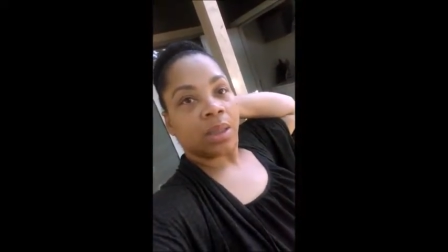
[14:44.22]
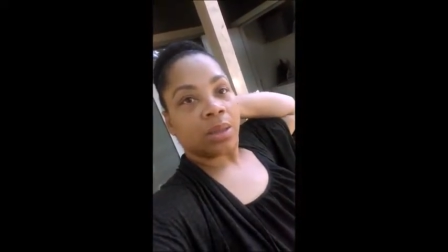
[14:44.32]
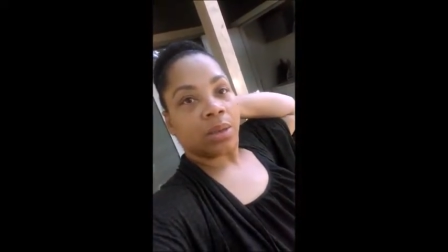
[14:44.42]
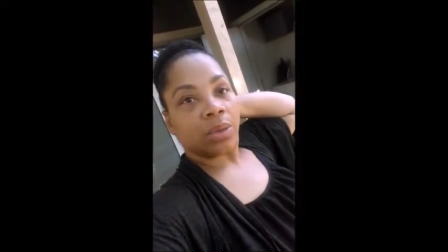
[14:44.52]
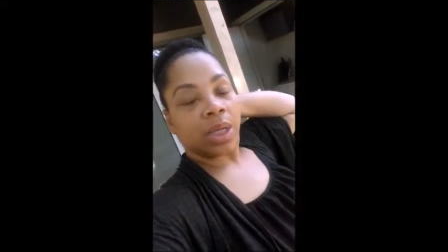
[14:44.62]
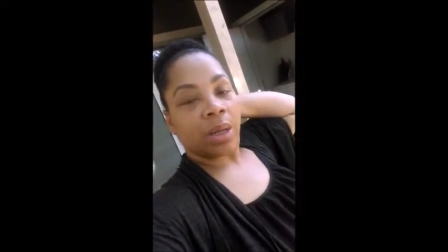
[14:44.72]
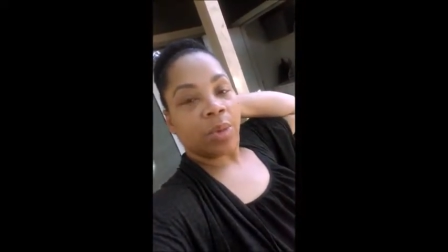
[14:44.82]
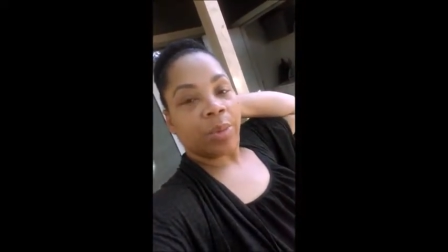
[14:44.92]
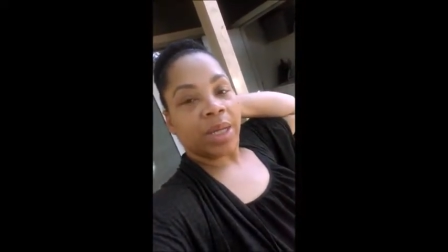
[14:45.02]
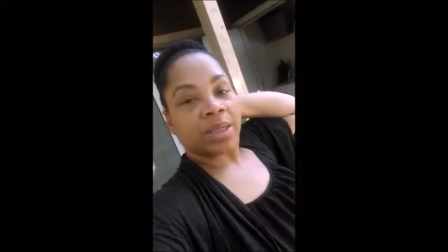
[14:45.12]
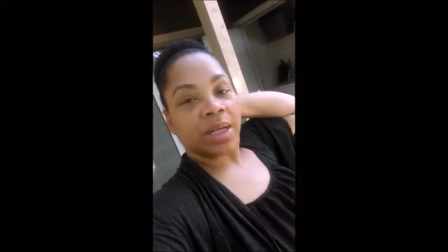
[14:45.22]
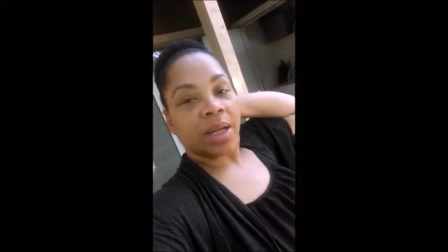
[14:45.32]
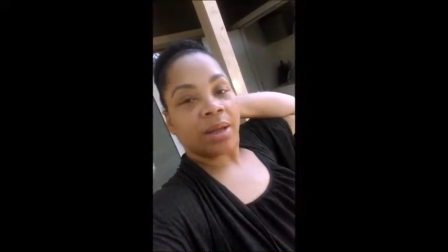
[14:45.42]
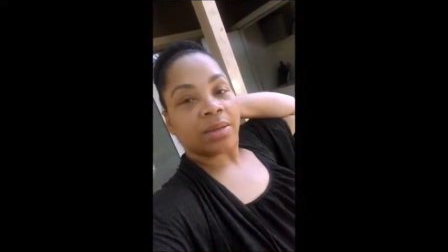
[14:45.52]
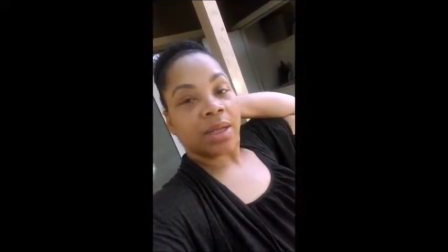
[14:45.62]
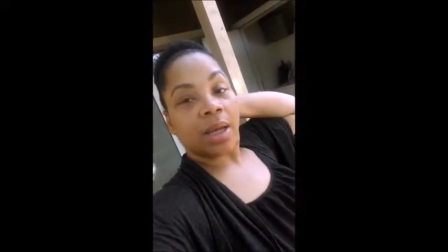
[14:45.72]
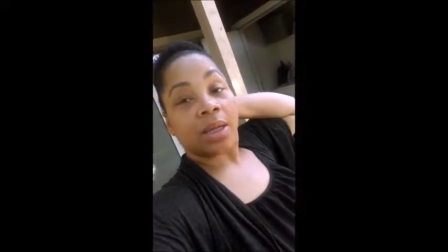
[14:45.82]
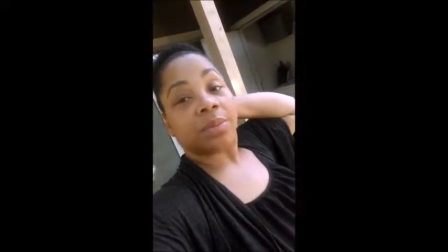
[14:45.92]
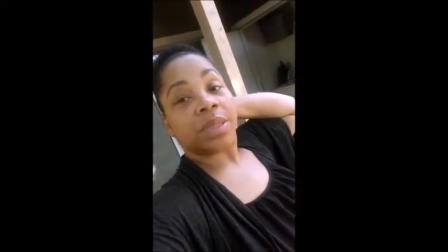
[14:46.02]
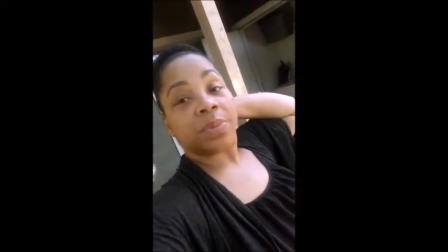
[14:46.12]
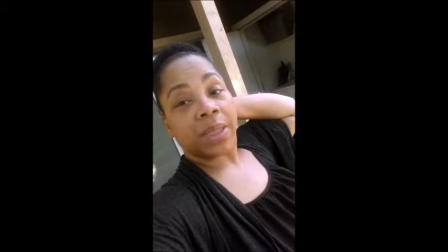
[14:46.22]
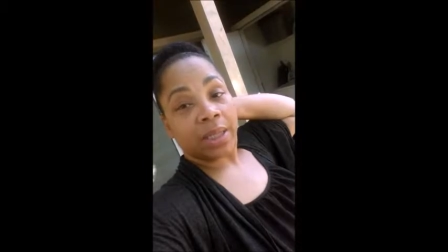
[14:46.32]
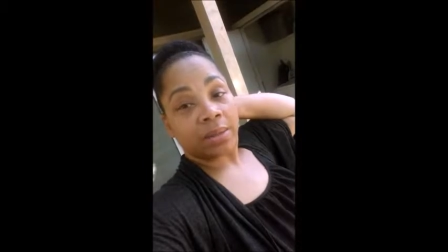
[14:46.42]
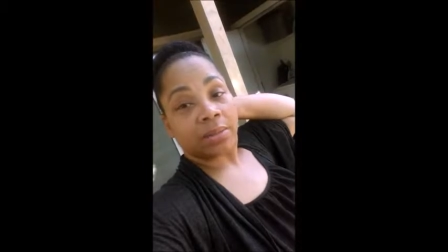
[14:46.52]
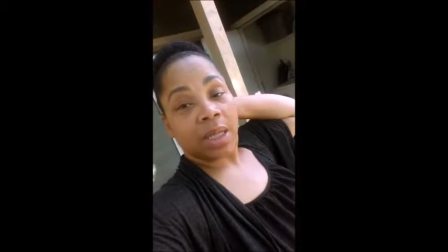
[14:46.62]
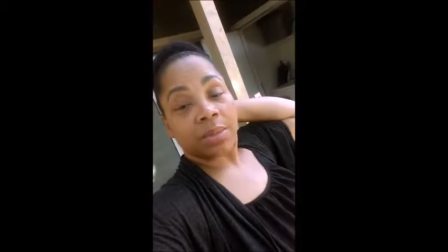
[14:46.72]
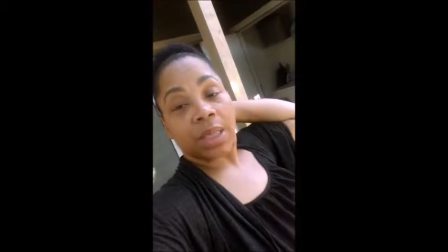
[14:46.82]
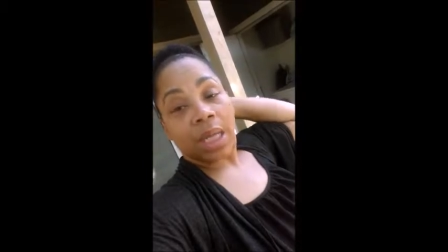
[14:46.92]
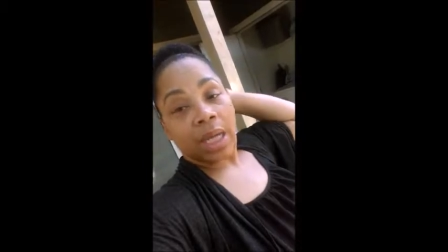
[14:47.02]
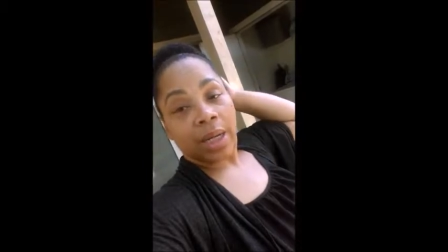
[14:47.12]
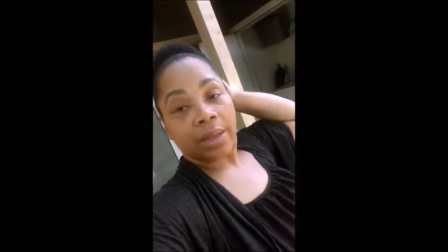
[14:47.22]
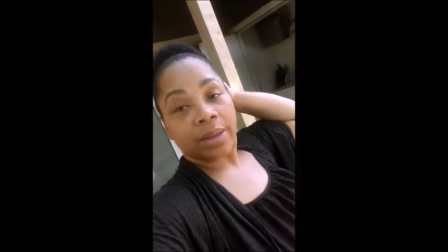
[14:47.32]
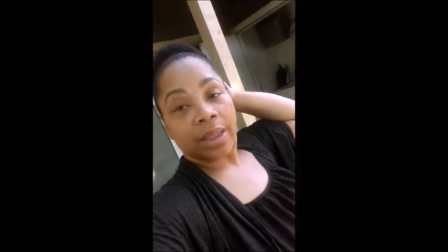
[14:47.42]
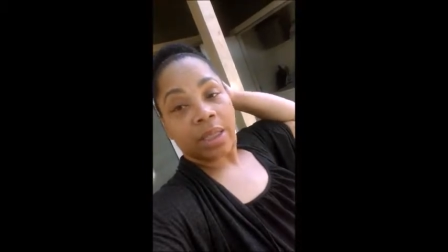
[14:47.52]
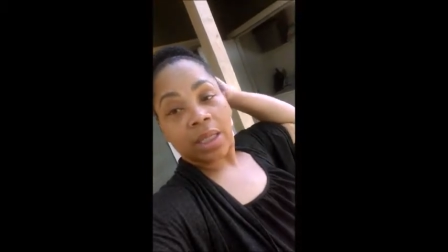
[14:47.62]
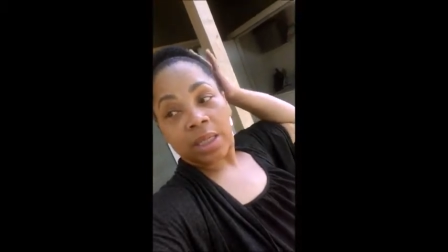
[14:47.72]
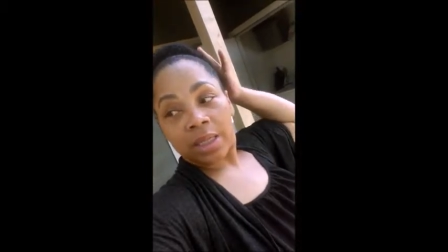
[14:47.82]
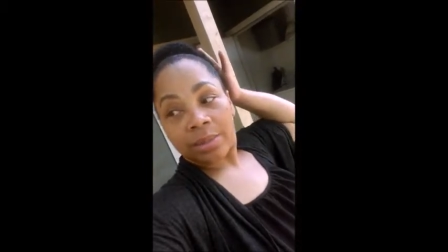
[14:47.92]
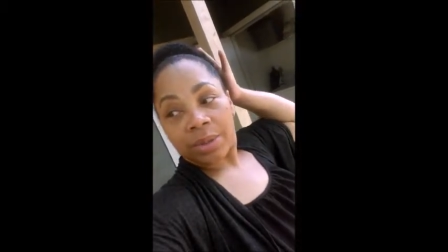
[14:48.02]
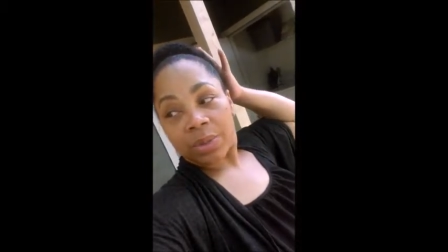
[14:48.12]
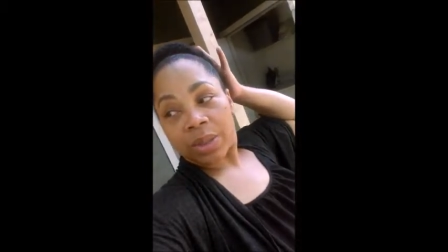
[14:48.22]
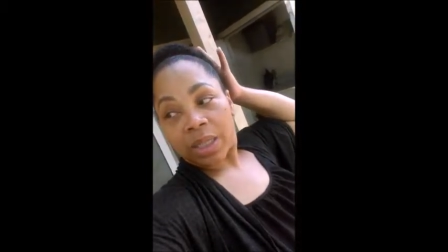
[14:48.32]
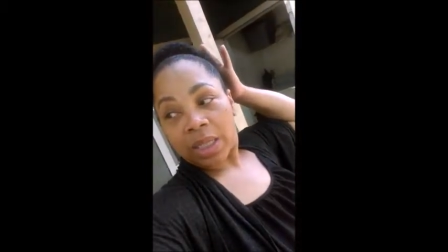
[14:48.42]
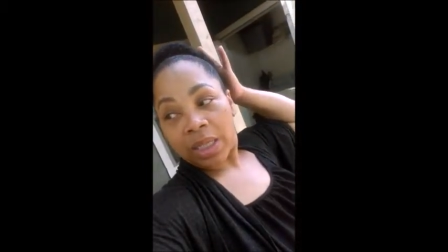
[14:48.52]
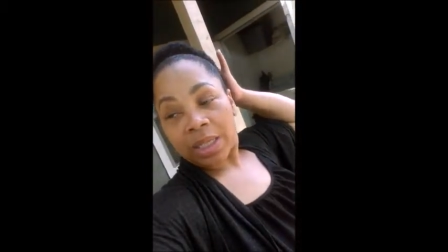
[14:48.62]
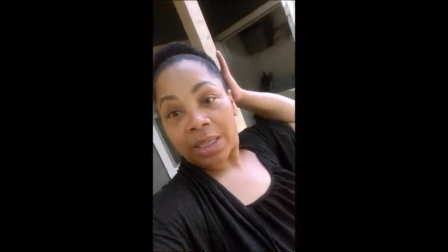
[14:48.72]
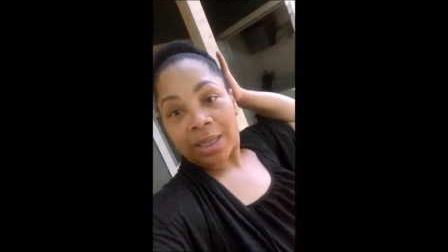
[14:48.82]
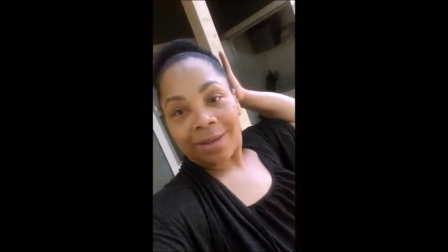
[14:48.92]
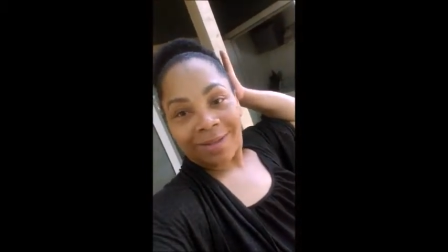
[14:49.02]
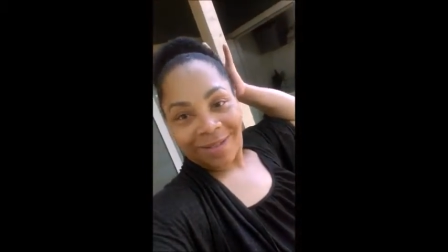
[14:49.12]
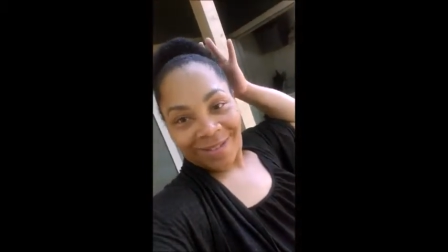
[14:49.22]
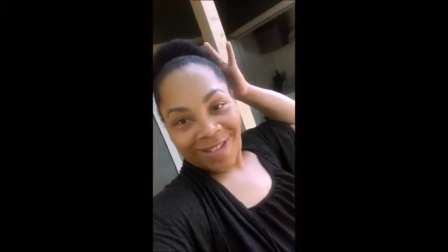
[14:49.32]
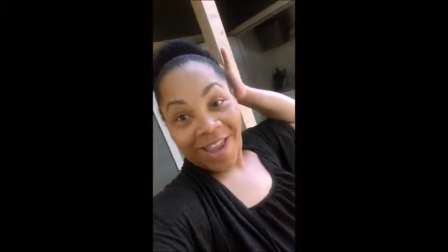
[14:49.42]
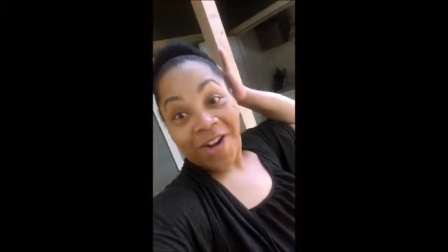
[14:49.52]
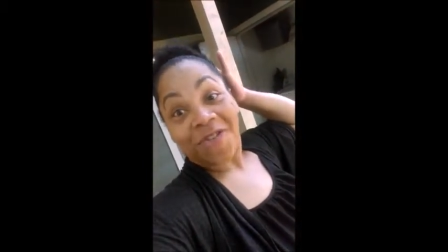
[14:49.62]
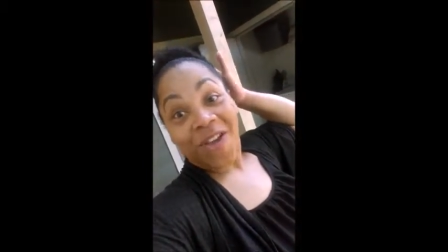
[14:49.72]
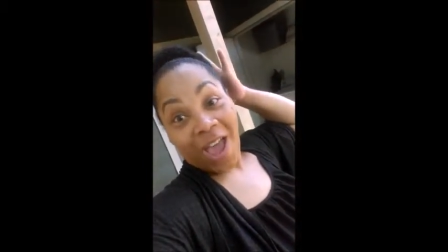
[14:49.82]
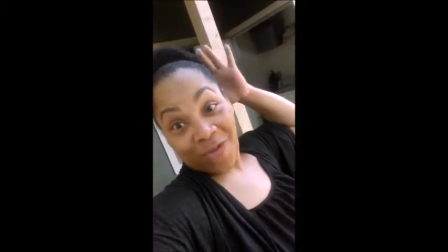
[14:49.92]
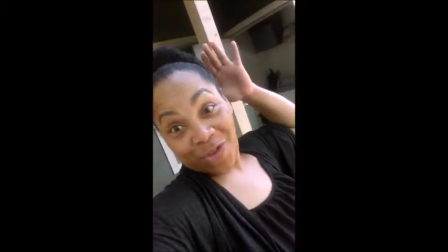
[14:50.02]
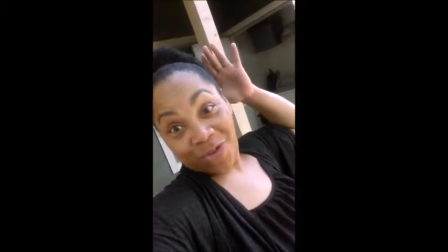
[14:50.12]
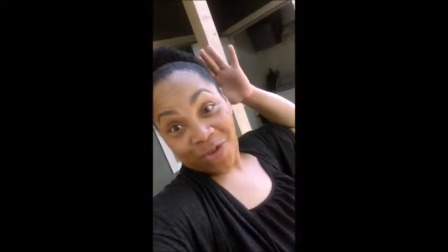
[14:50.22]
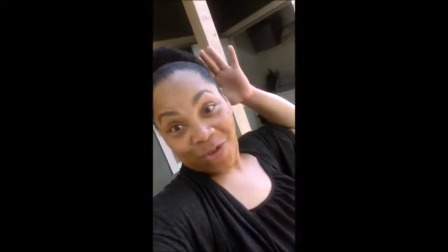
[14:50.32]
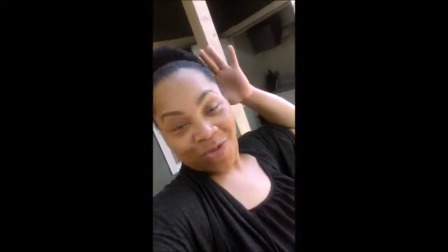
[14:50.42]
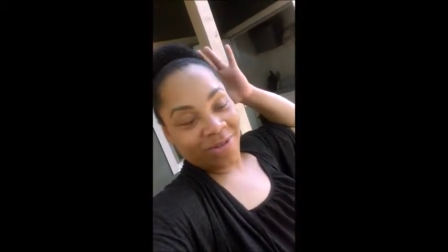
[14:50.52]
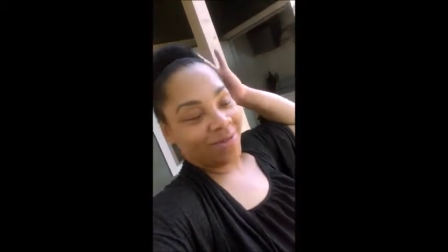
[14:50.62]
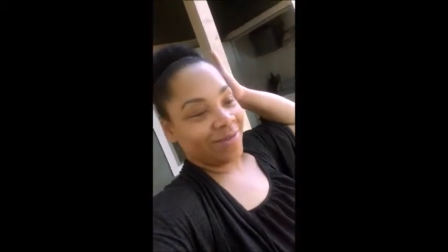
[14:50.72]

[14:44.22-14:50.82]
you know, came on back to the house. I am spent. I'm tired. Between the heat and a 5-year-old,